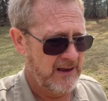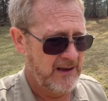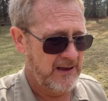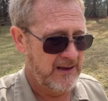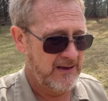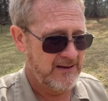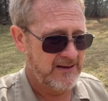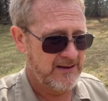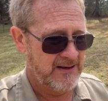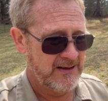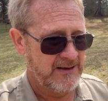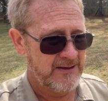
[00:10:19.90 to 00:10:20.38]

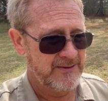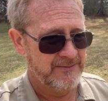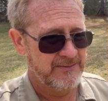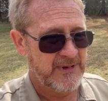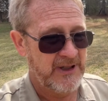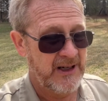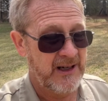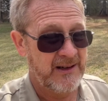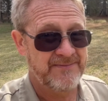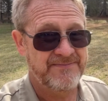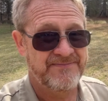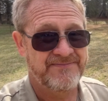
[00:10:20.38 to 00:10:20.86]
So,
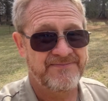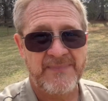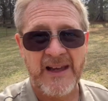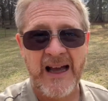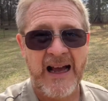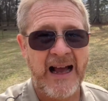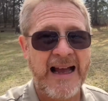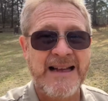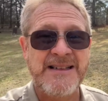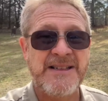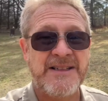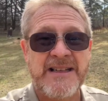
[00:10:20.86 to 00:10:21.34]
but I
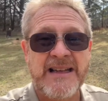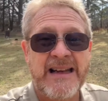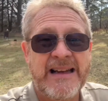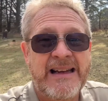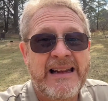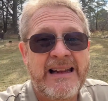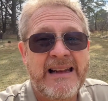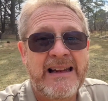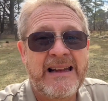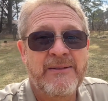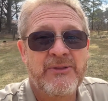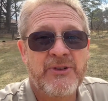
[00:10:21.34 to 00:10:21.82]
hadn't seen
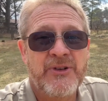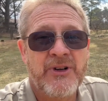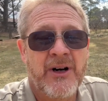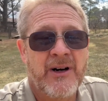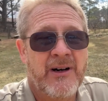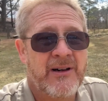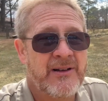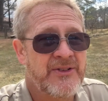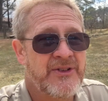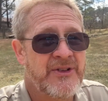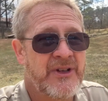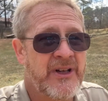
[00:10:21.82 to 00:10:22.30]
any
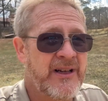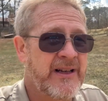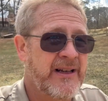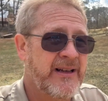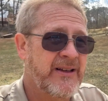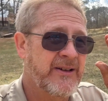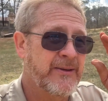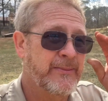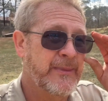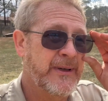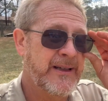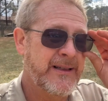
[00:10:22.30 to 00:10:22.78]
starlings yet
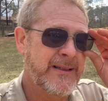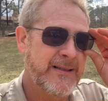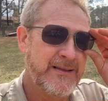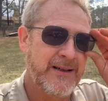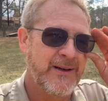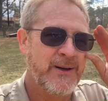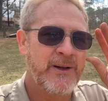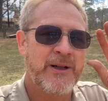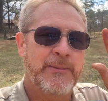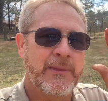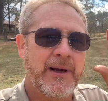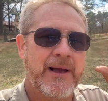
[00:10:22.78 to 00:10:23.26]
either, but it's
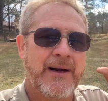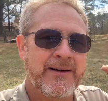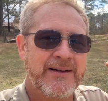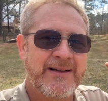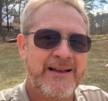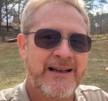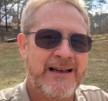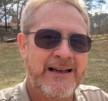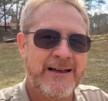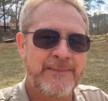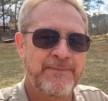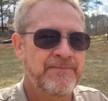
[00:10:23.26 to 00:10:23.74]
only a matter of
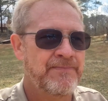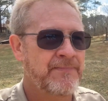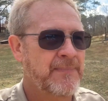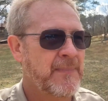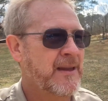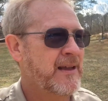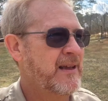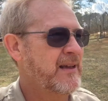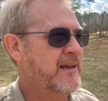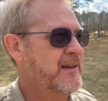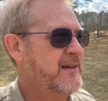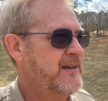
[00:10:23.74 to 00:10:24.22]
time.
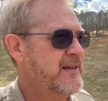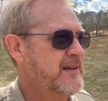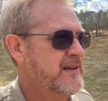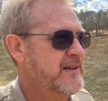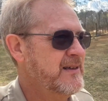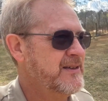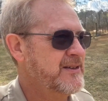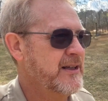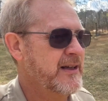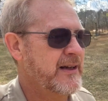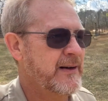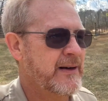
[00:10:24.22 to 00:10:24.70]

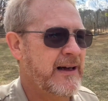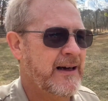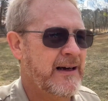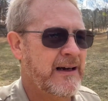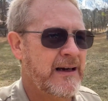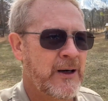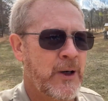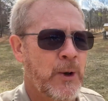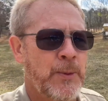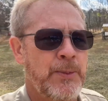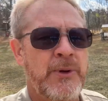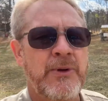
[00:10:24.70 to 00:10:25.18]
So anyhow,
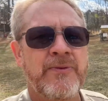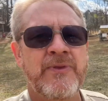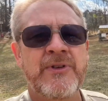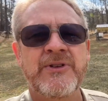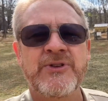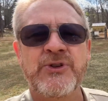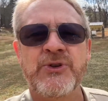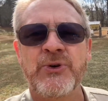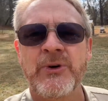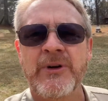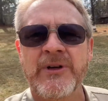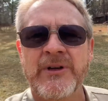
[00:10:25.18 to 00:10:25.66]
I hope you've
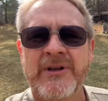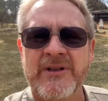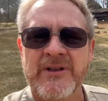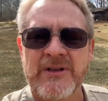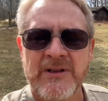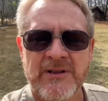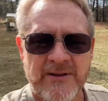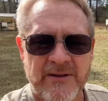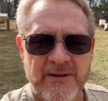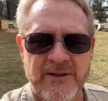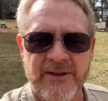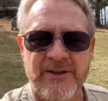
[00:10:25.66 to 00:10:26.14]
enjoyed this
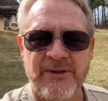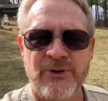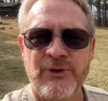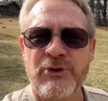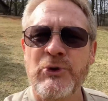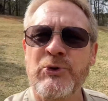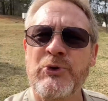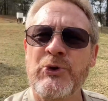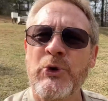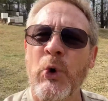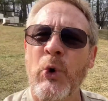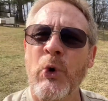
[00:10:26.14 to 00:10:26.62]
little
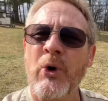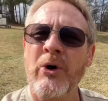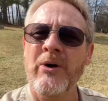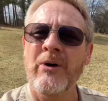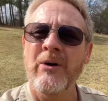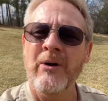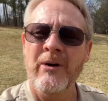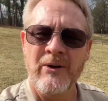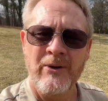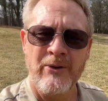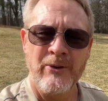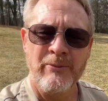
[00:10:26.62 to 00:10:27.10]

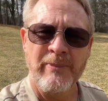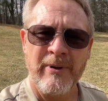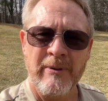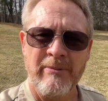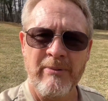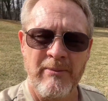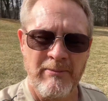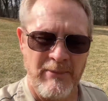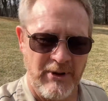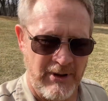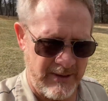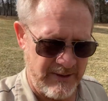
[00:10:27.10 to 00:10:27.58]
tutorial on
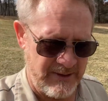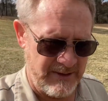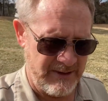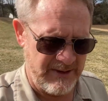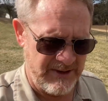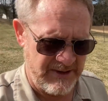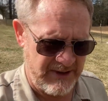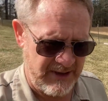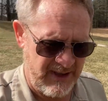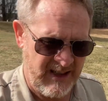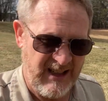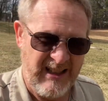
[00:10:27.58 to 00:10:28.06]
purple
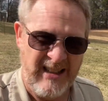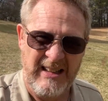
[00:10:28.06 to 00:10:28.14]
martins.